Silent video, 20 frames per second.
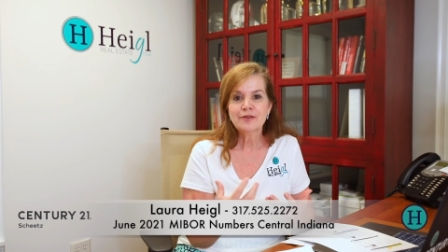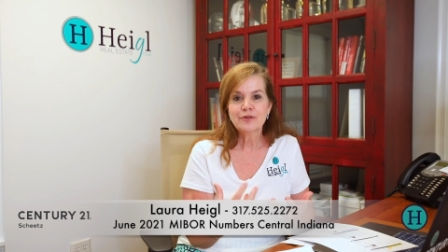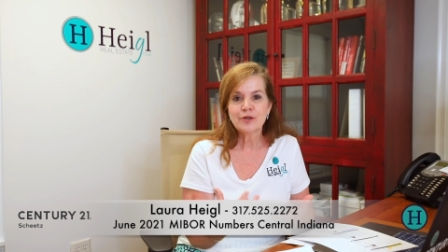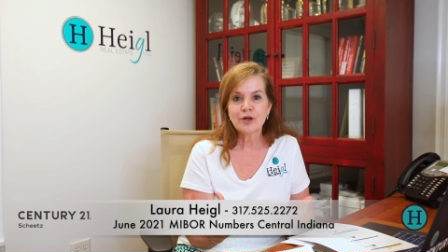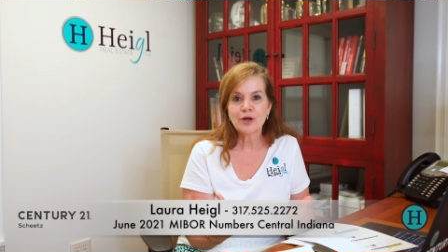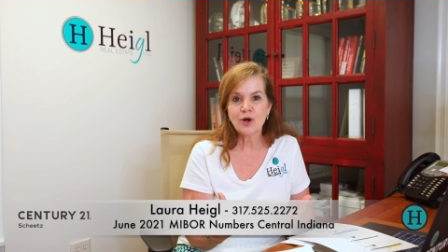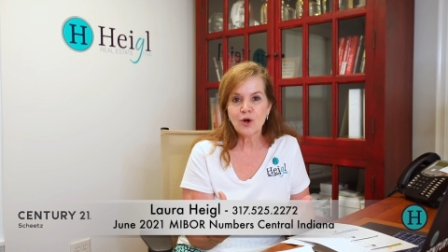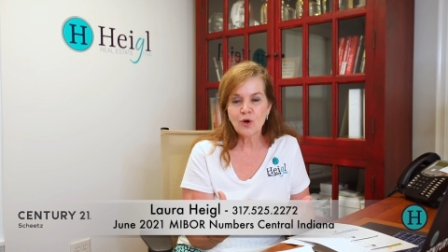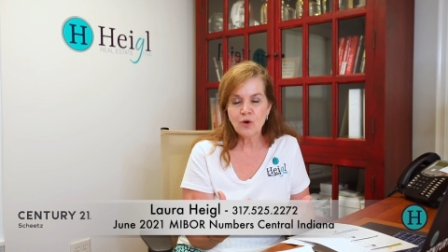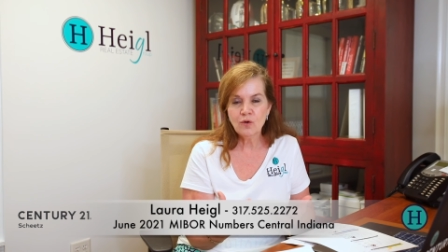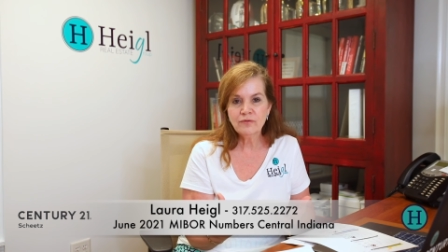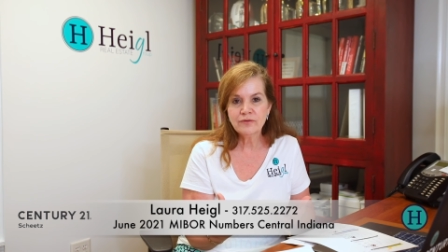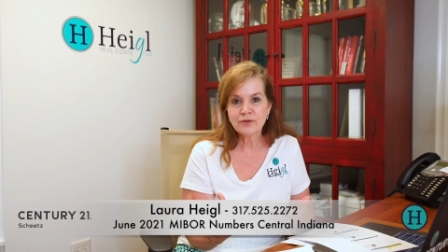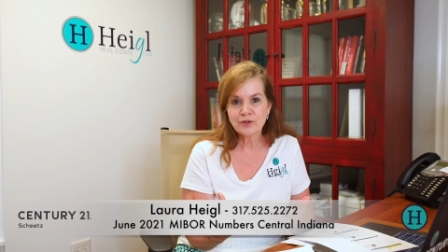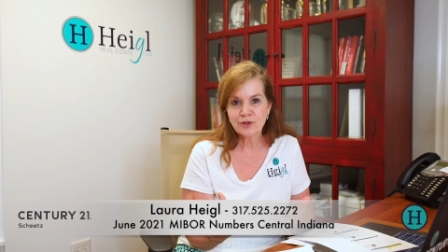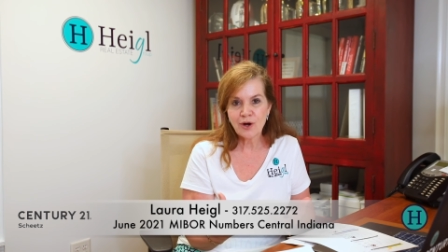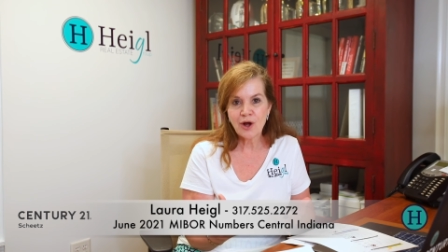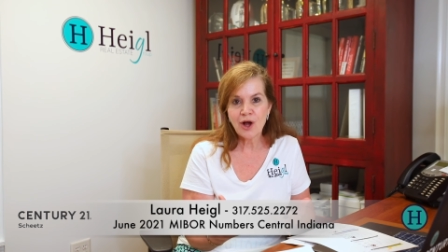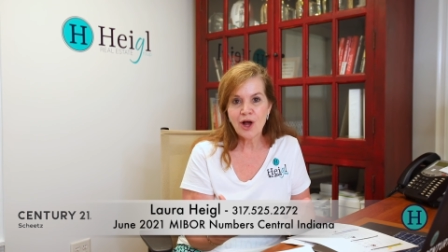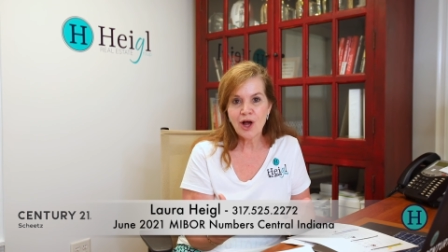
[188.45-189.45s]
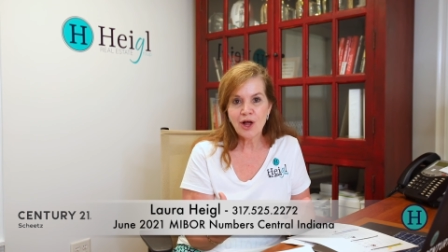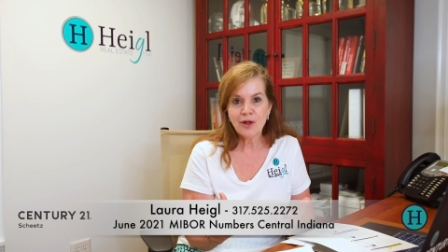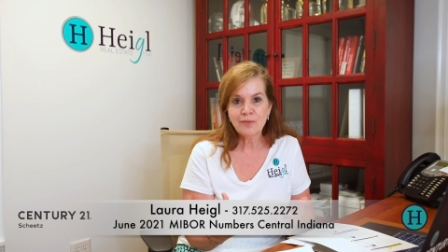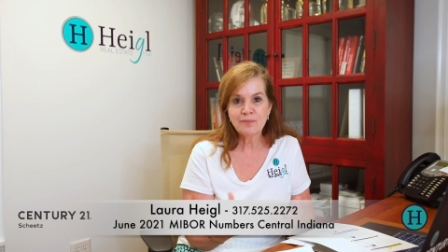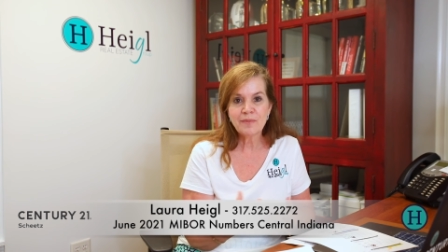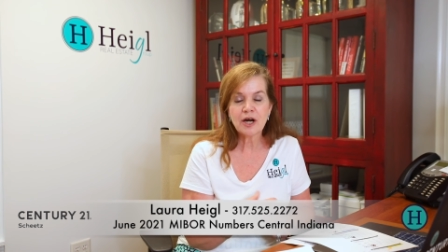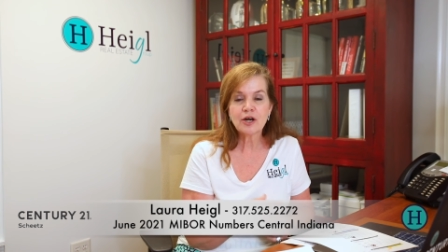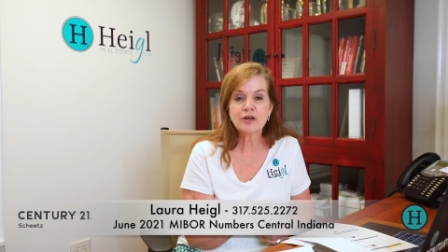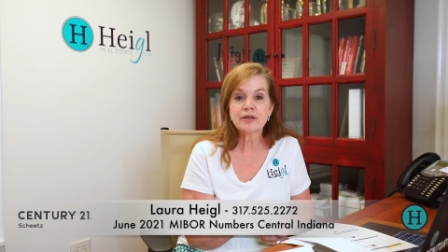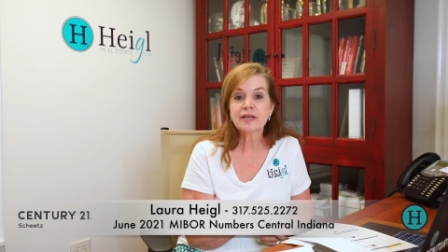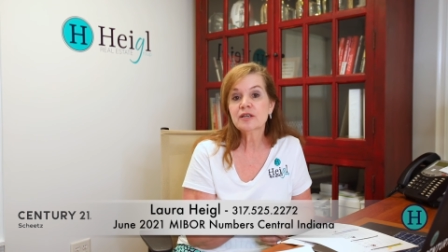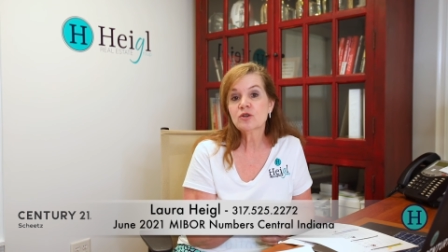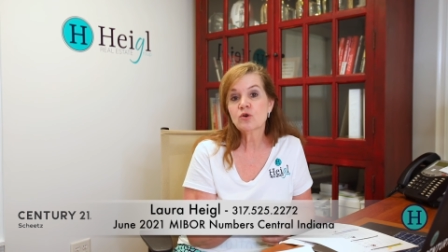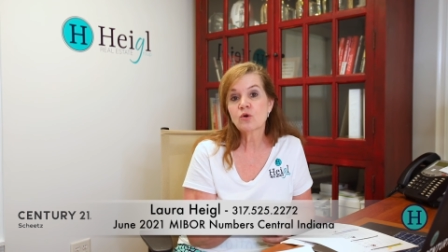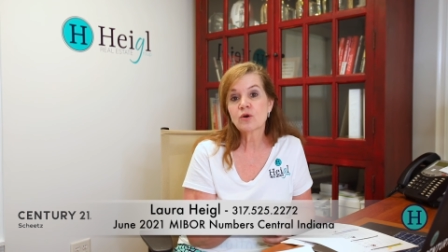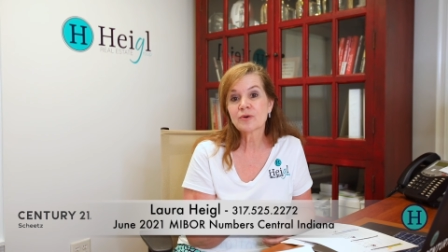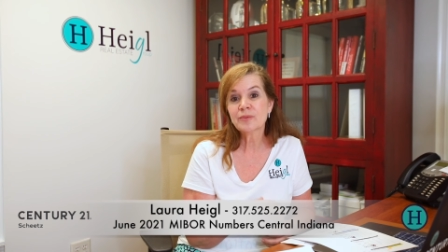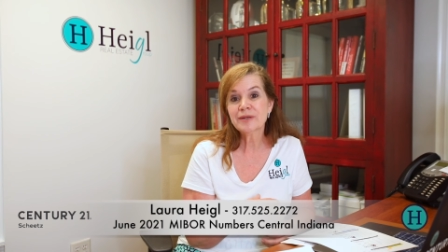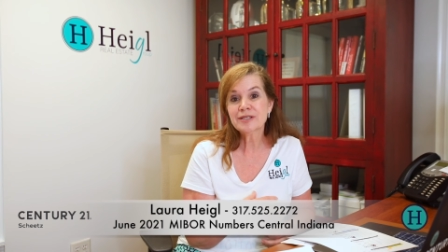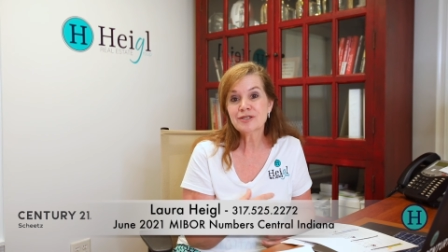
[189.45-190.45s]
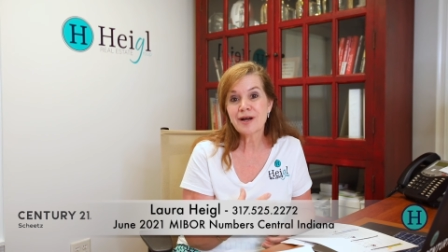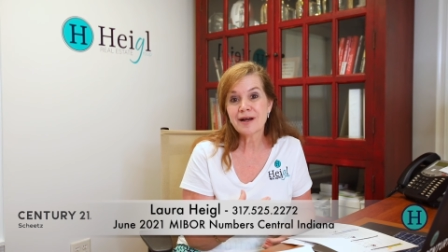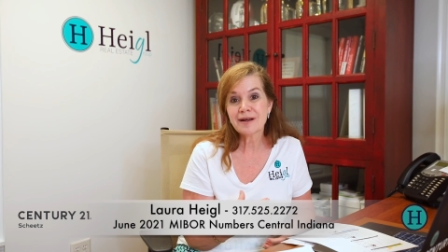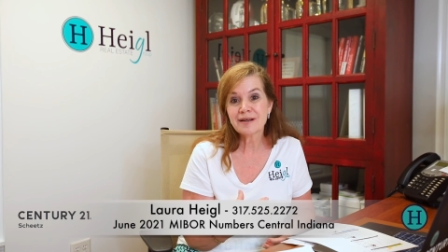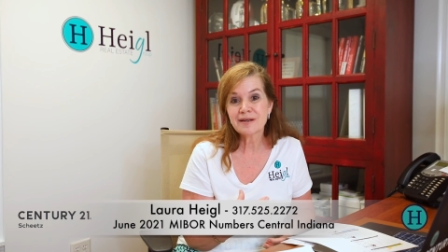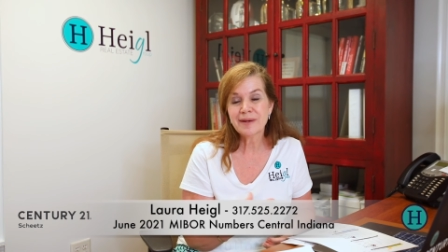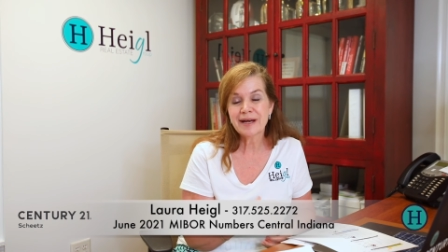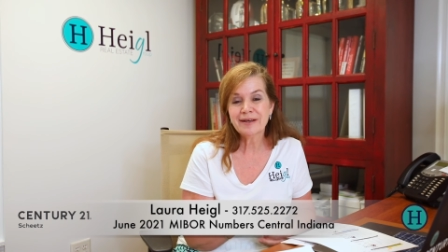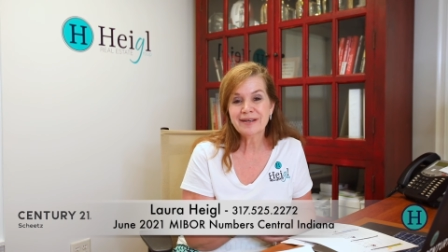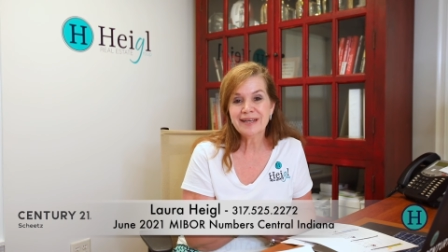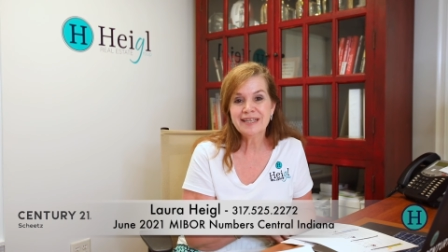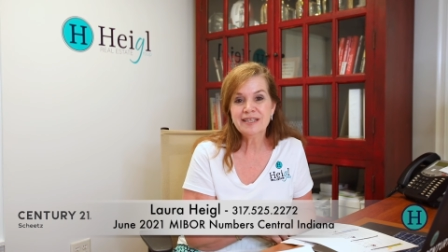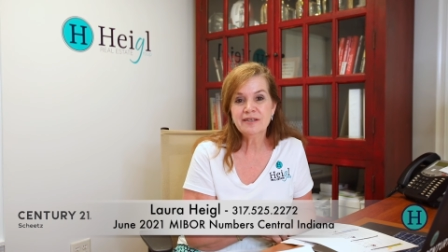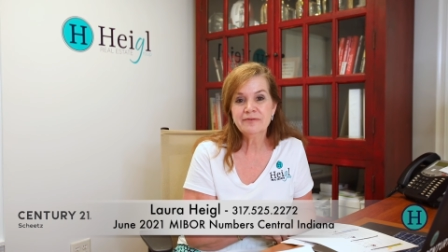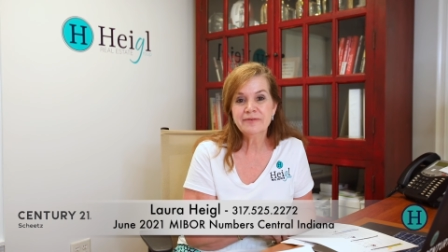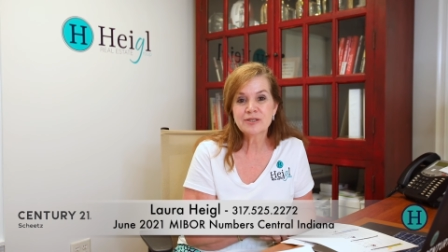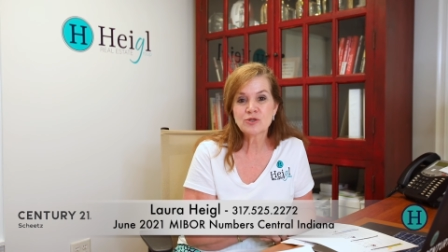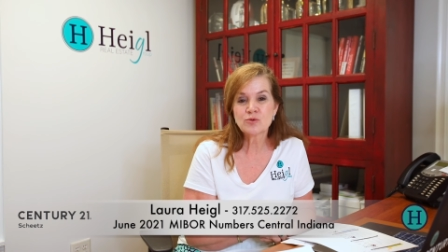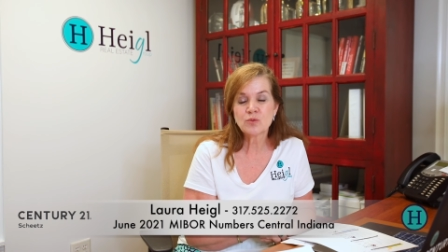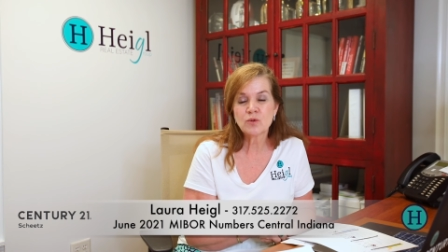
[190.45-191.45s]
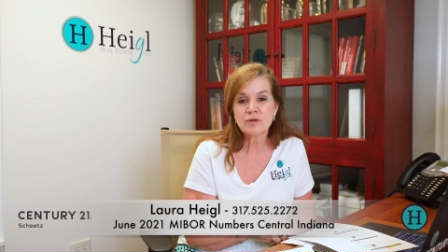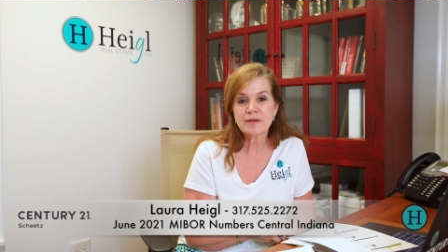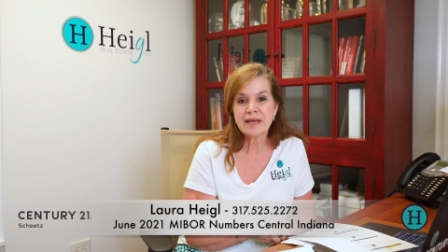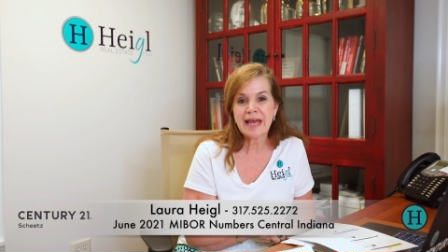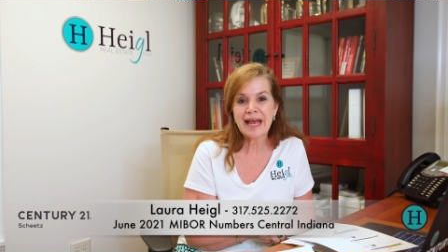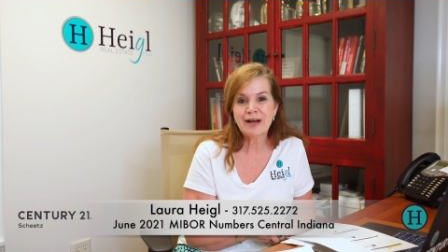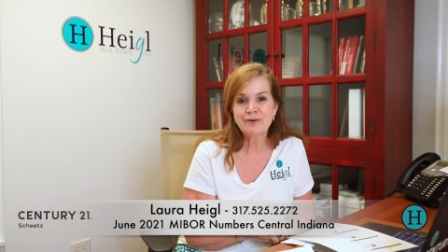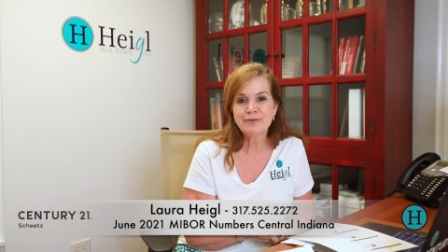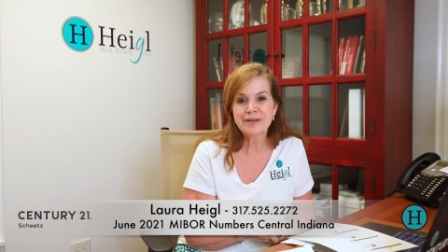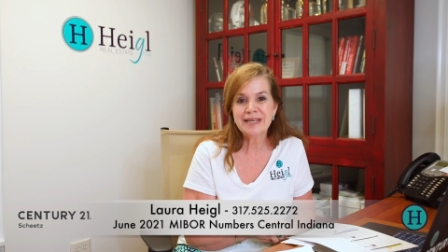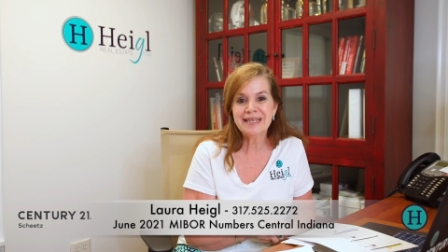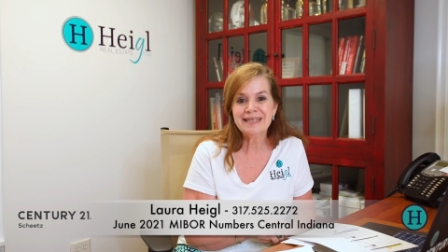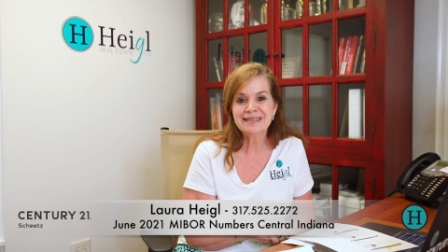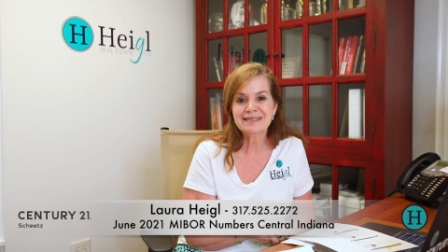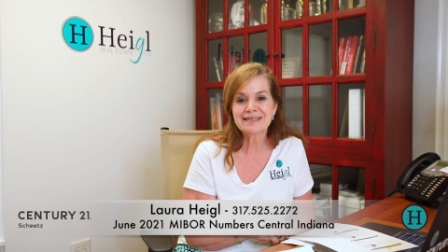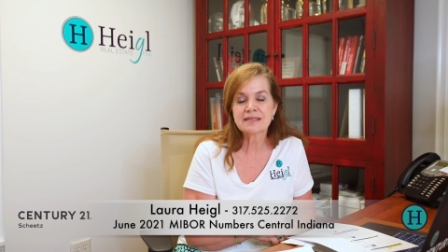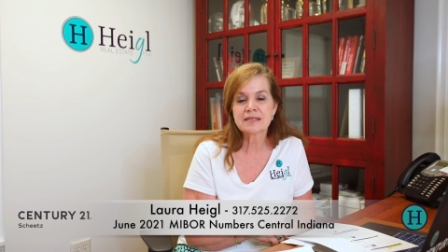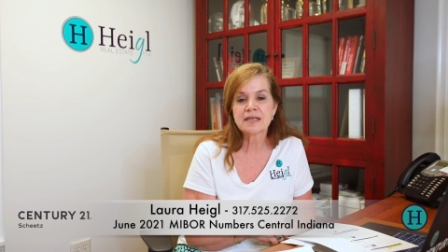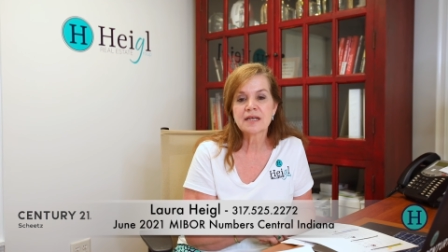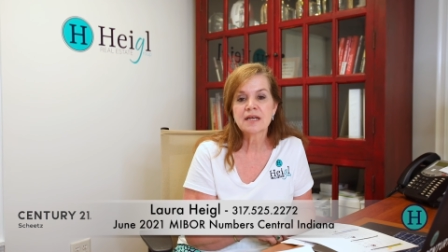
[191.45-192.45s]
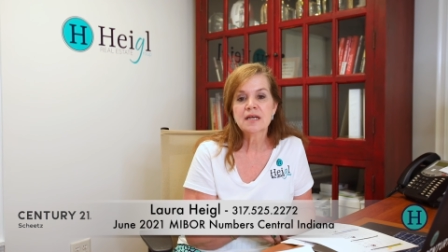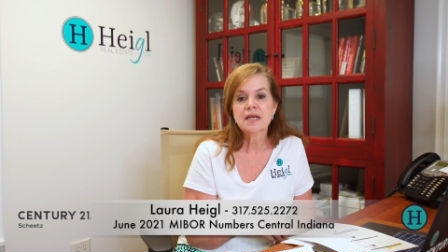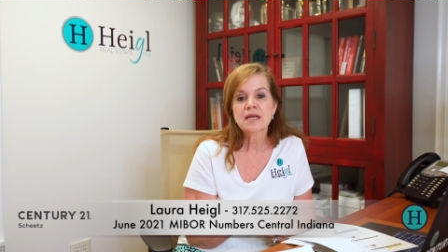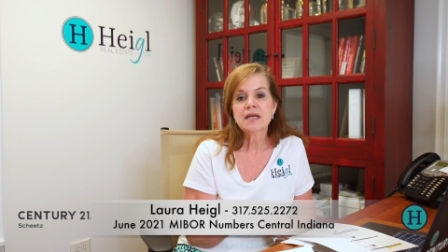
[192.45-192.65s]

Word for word: the overall market or we talk about individual counties,